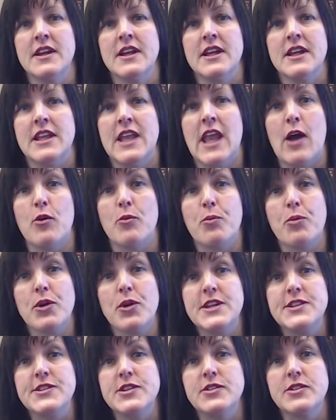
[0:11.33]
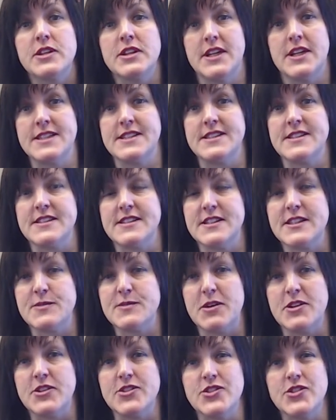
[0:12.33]
Now, pre-suit license
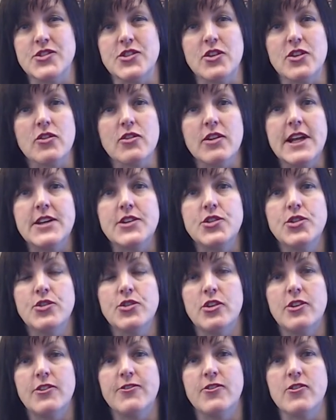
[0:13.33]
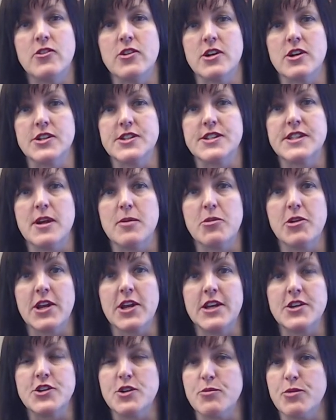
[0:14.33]
suspensions are a great tool for
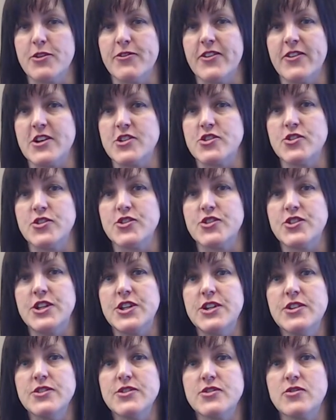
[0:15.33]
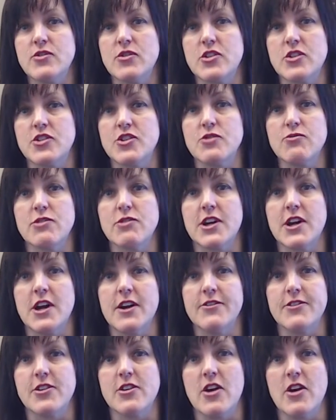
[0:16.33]
subrogation professionals to use in order to
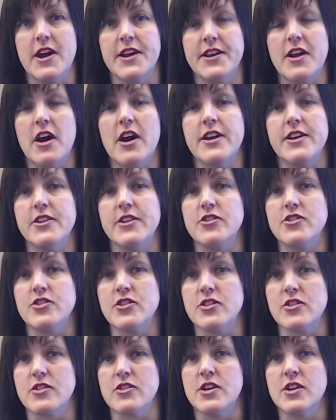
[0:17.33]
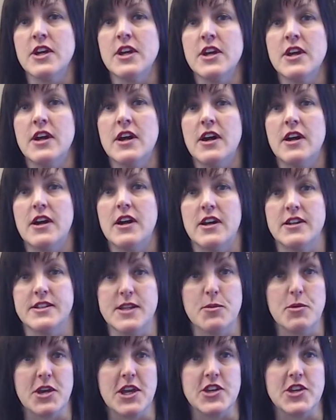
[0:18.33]
recover on uninsured
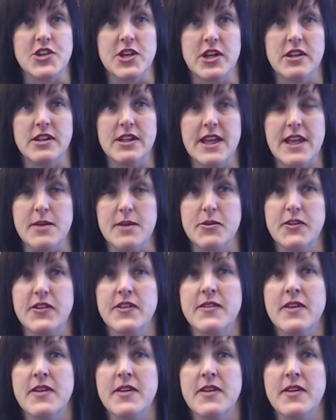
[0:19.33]
subrogation claims.